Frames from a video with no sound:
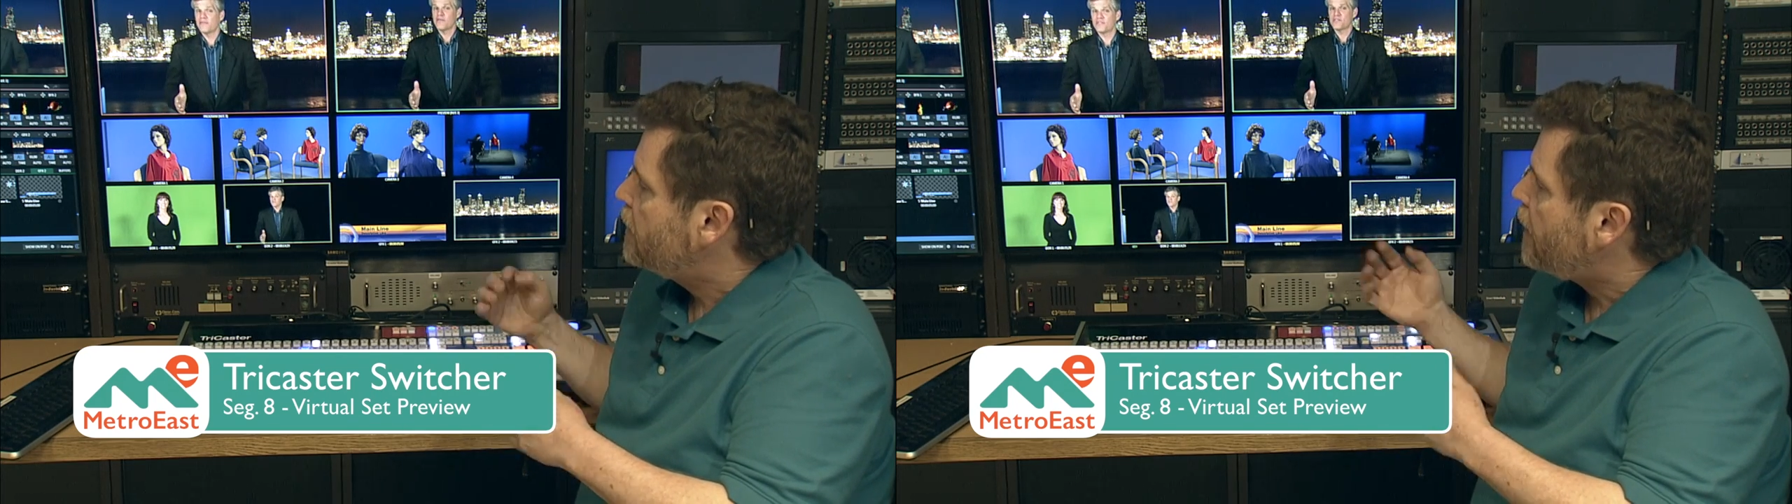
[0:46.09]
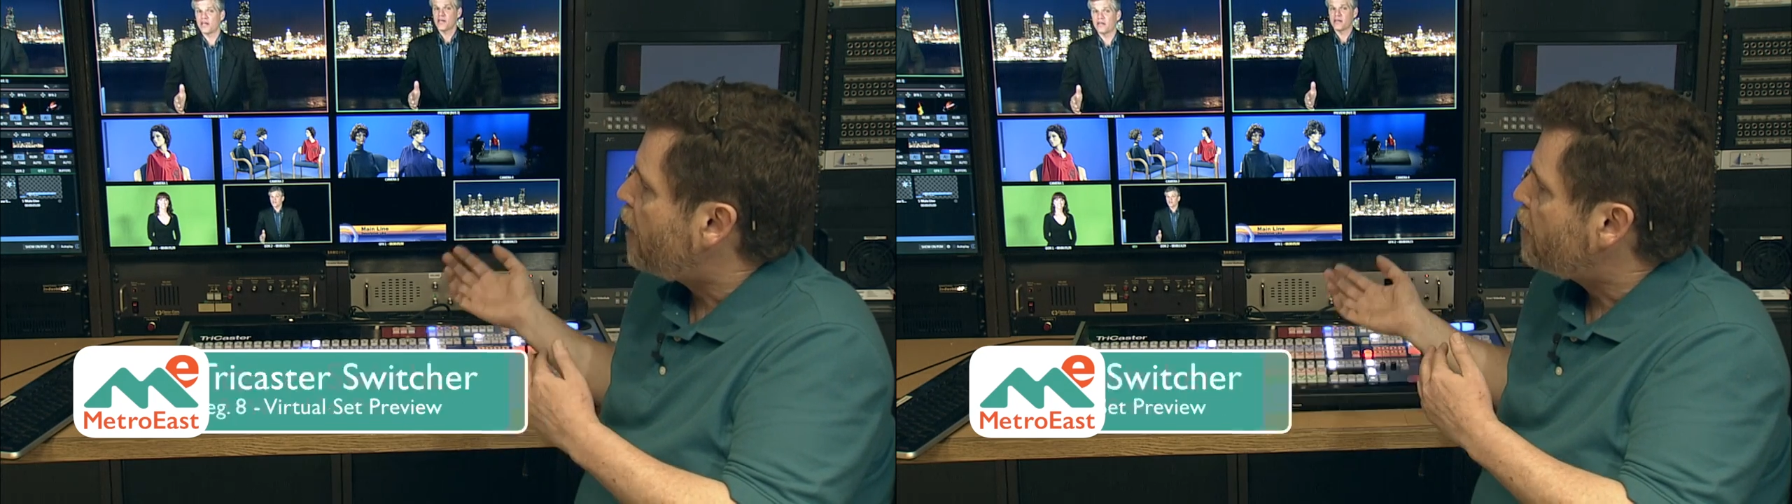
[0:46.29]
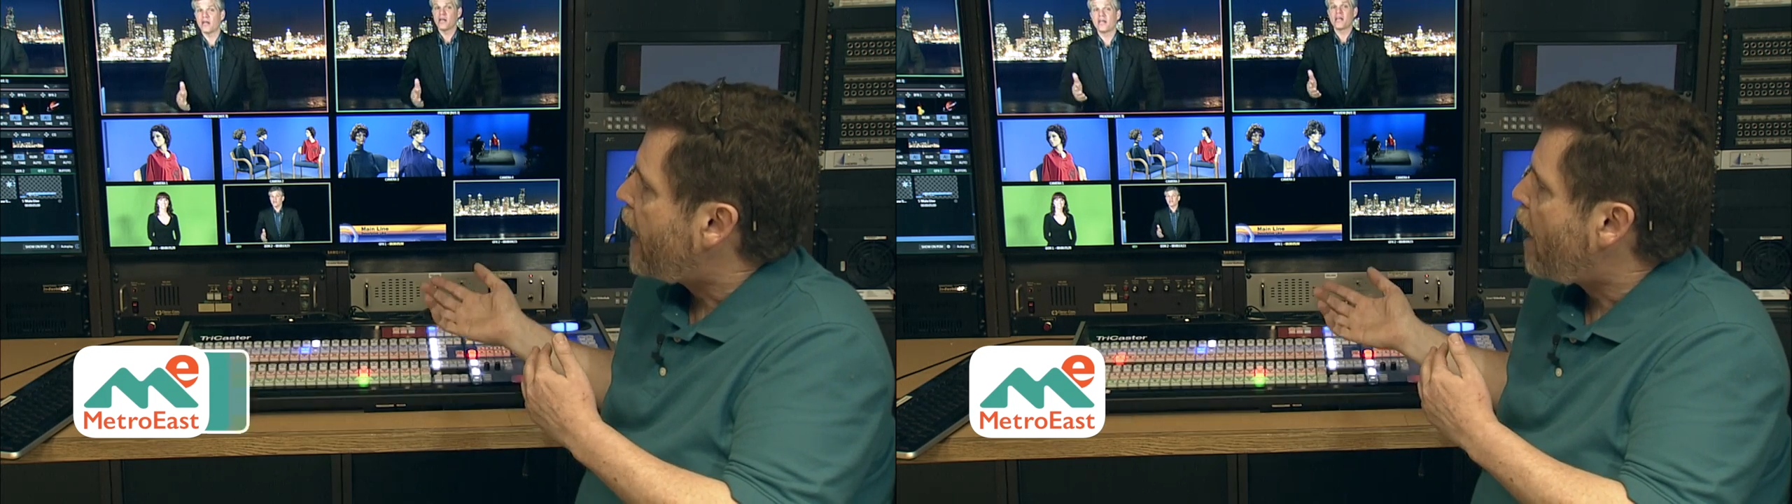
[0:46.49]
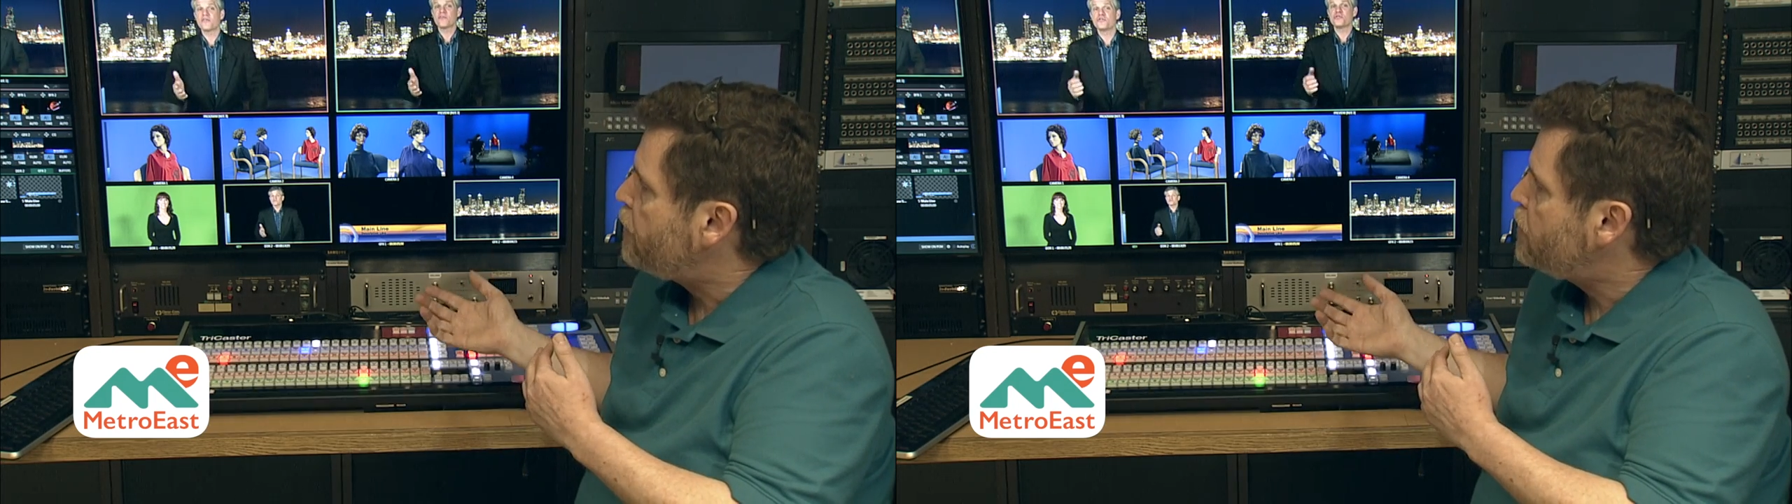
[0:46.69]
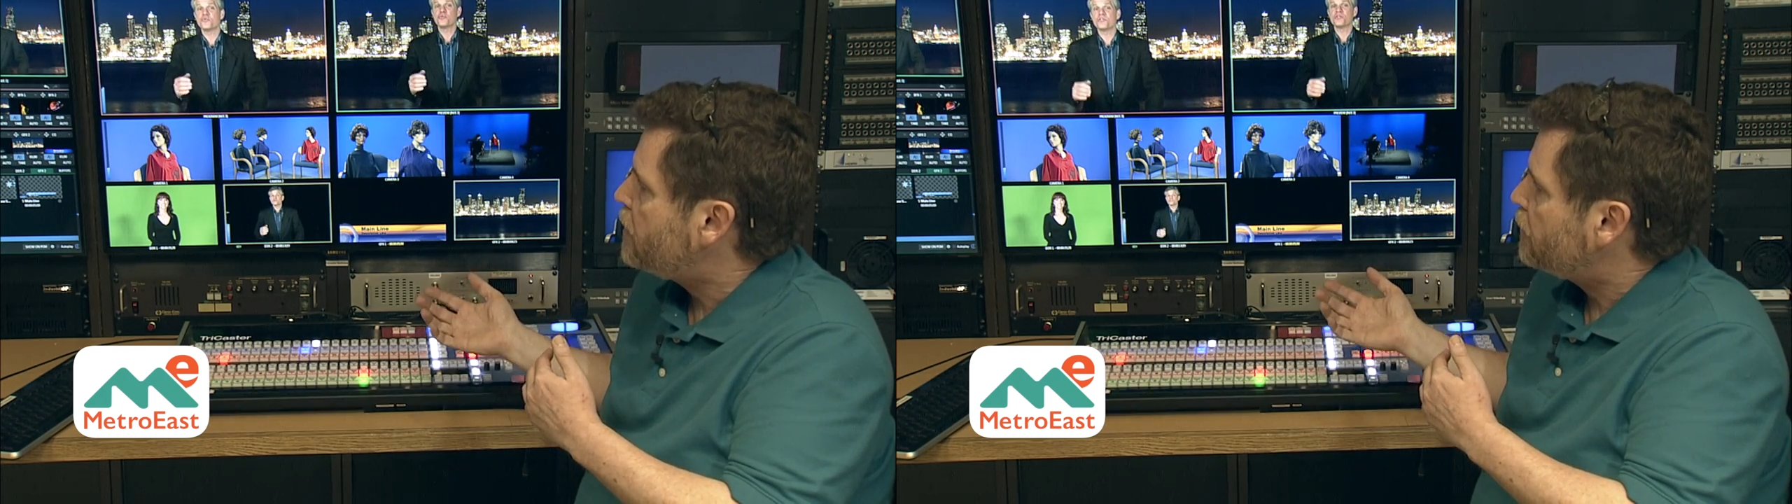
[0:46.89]
um, how
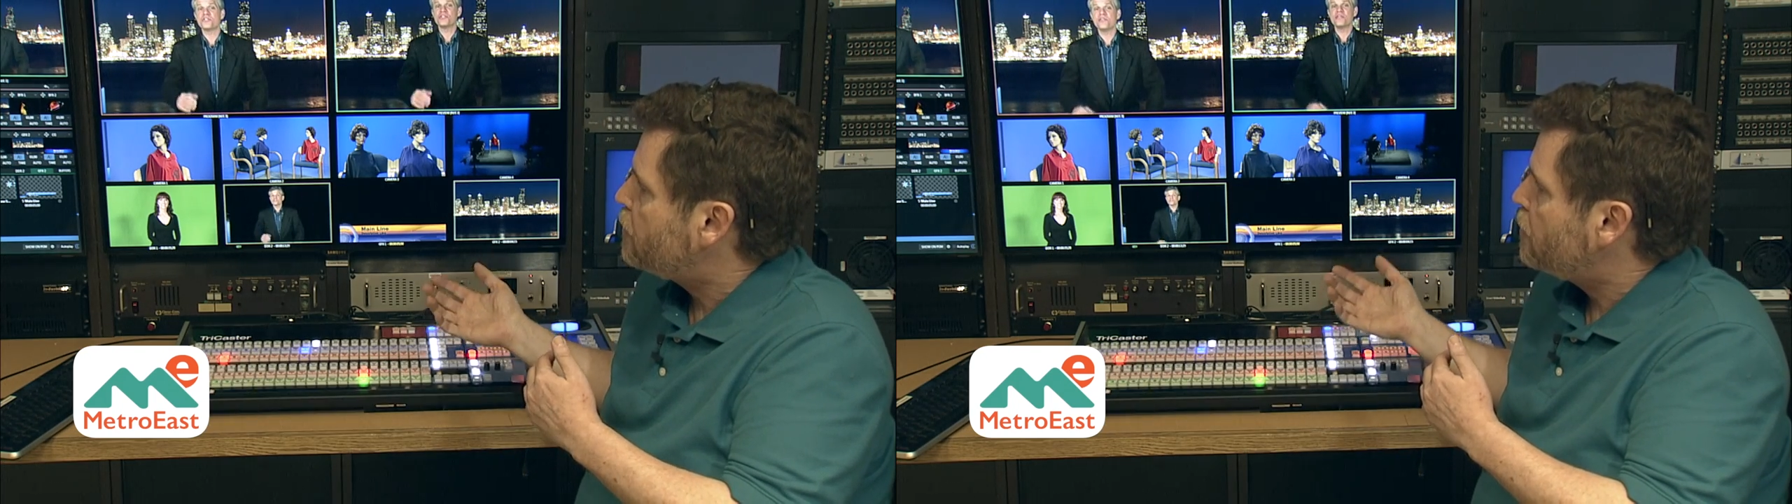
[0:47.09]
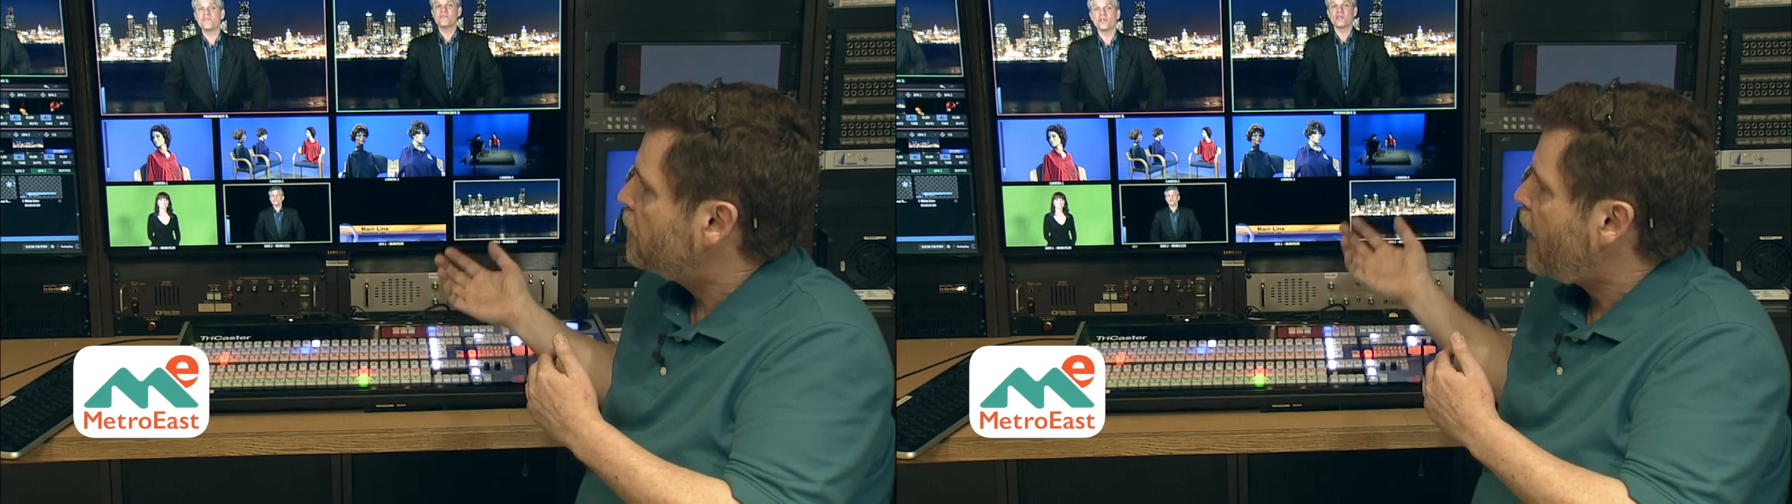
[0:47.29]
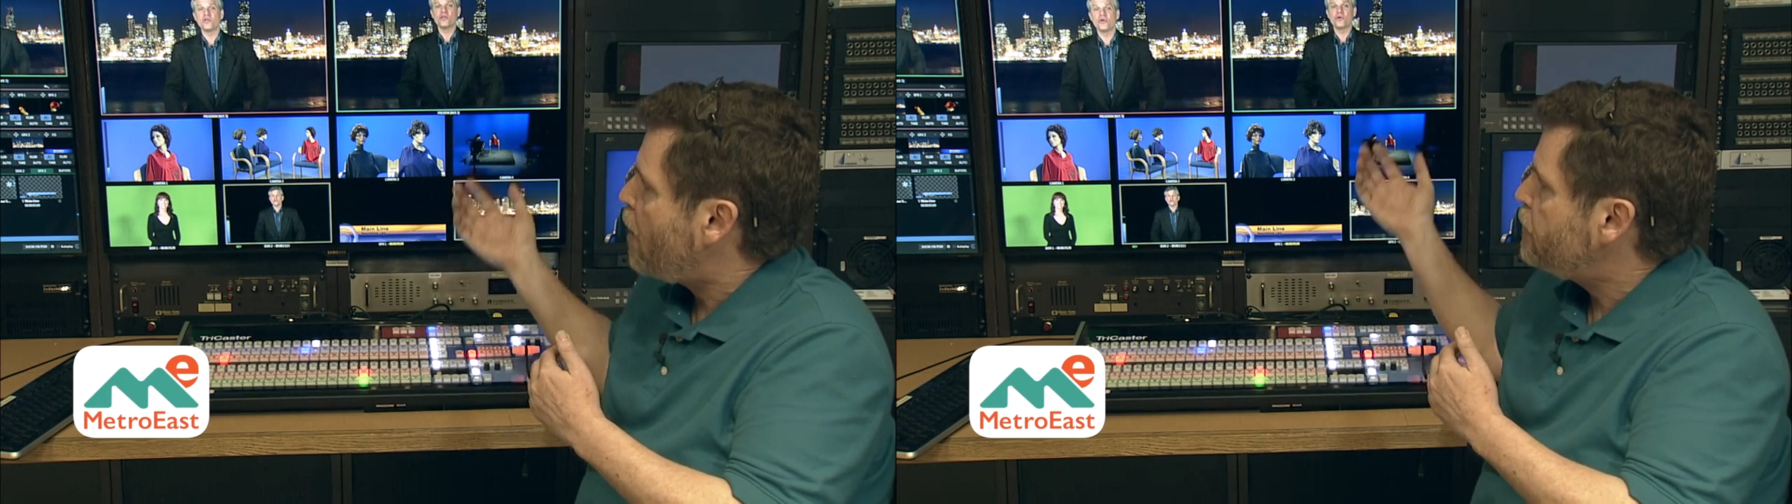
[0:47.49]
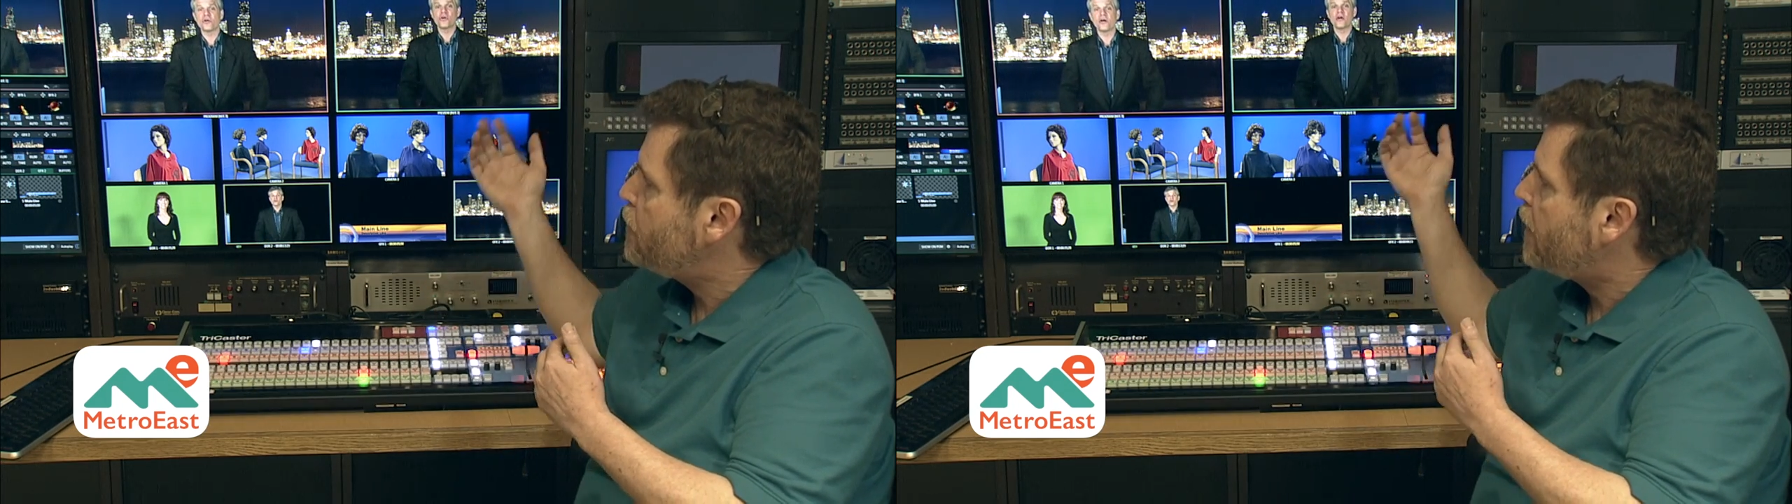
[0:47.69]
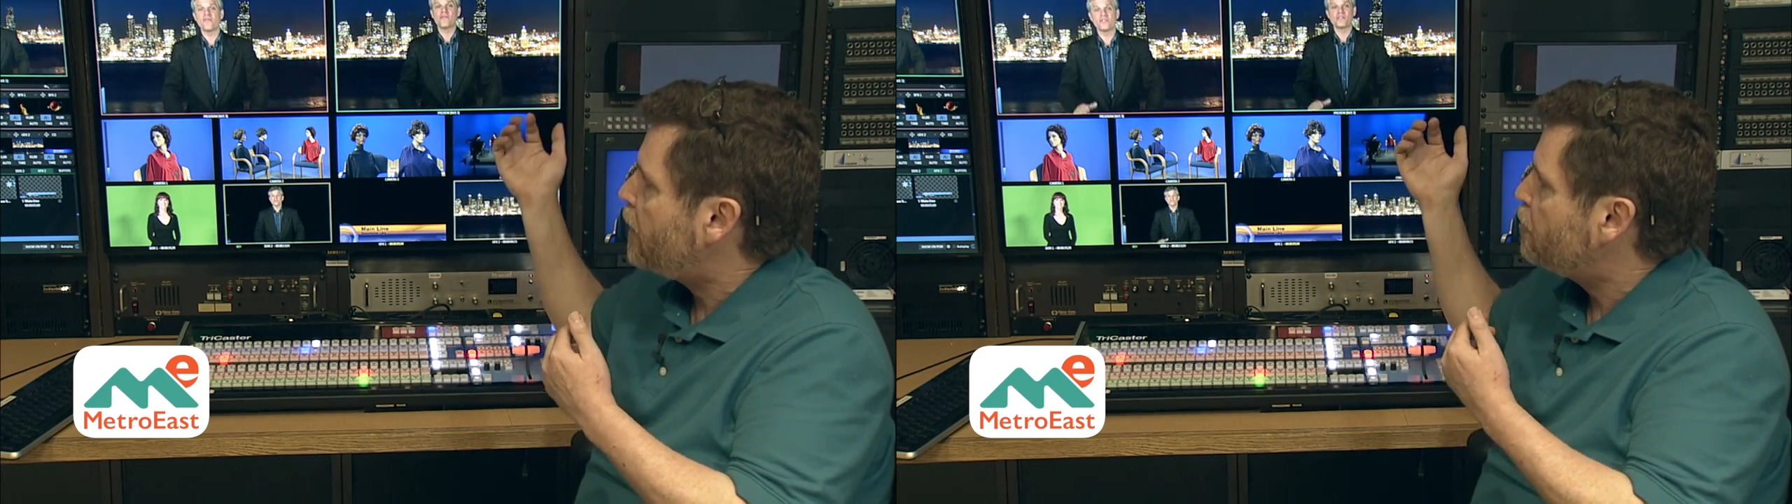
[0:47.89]
you can how you
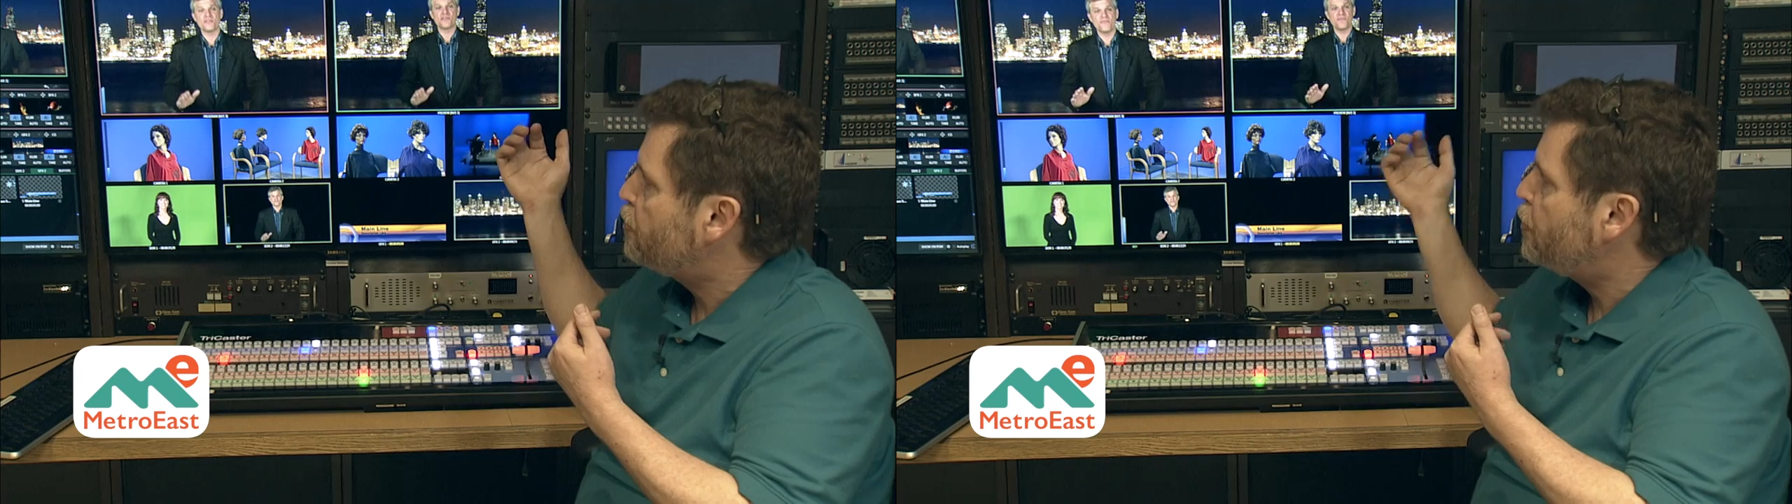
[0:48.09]
can